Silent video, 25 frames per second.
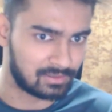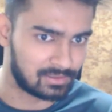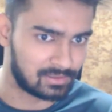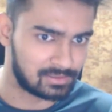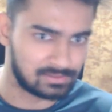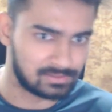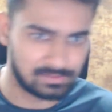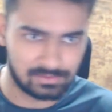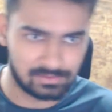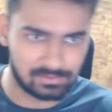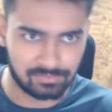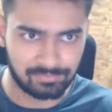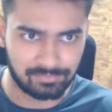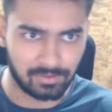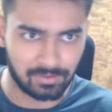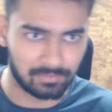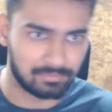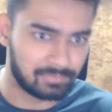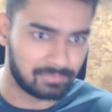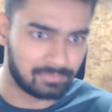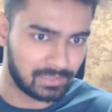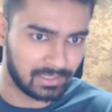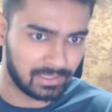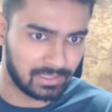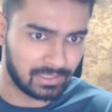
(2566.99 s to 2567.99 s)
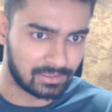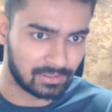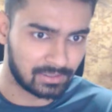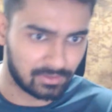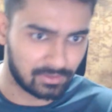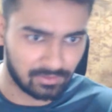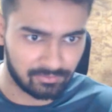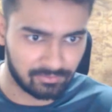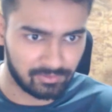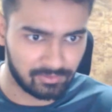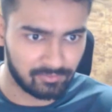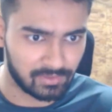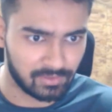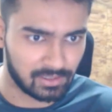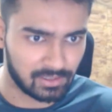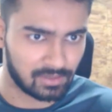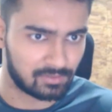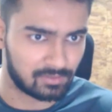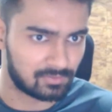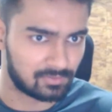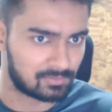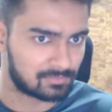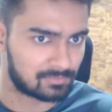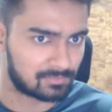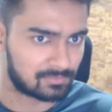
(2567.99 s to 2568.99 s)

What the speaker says: Is problem D clear to everyone now?